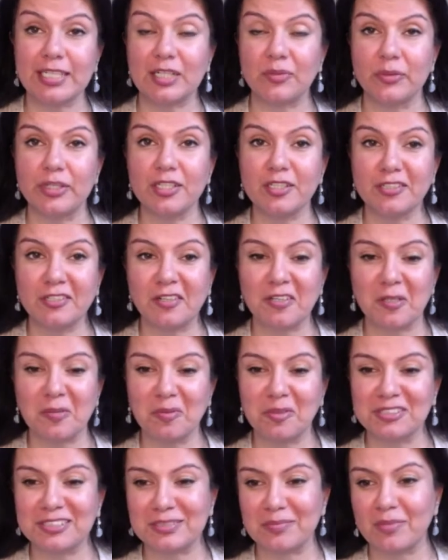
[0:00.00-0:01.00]
and we're going to talk
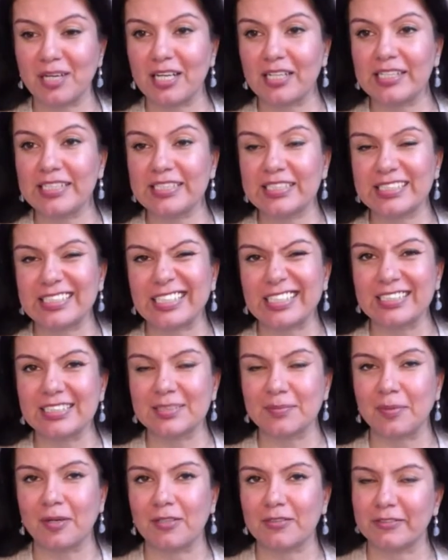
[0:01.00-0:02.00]
about some ugly things
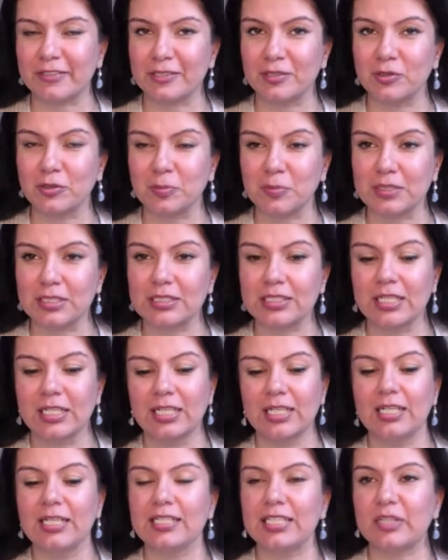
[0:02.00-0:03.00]
about recruitment
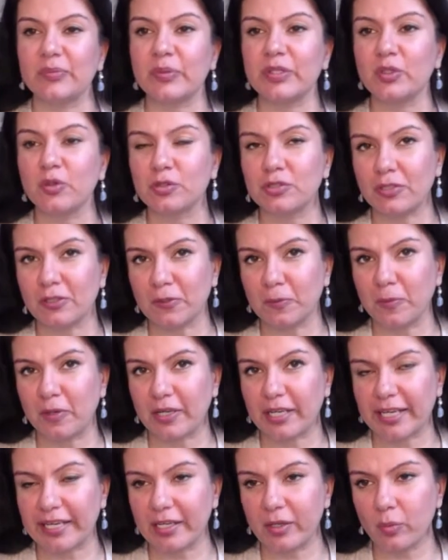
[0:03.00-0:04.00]
that we don't talk
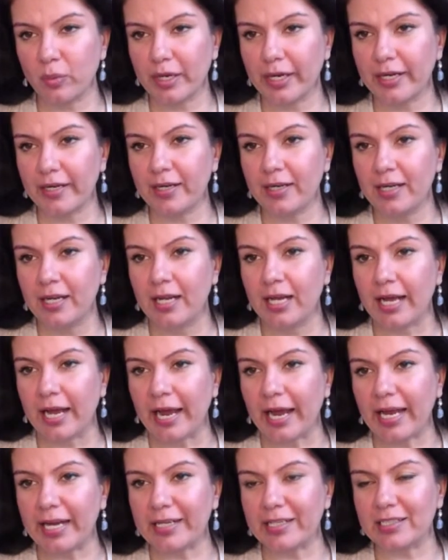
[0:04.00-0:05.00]
about anywhere,
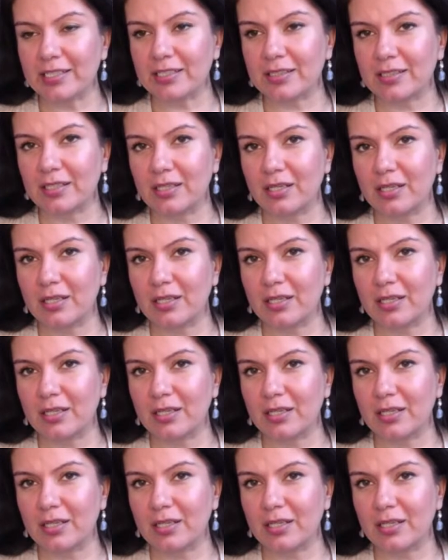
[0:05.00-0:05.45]
and